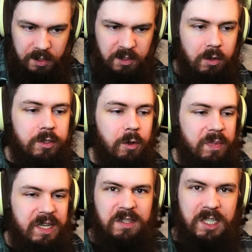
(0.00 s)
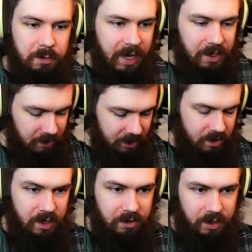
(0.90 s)
There's also a bit of space,
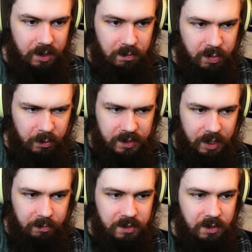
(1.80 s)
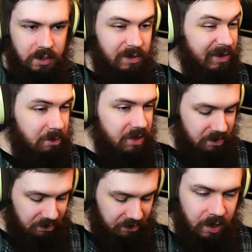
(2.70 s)
because I think in both samples there's a little bit
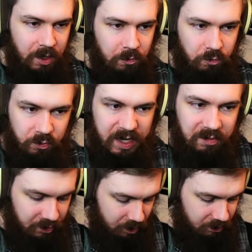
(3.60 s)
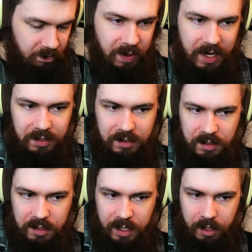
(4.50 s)
of reverb baked into
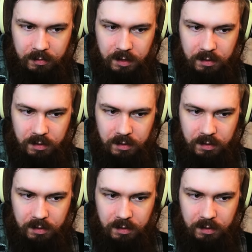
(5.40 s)
the sounds.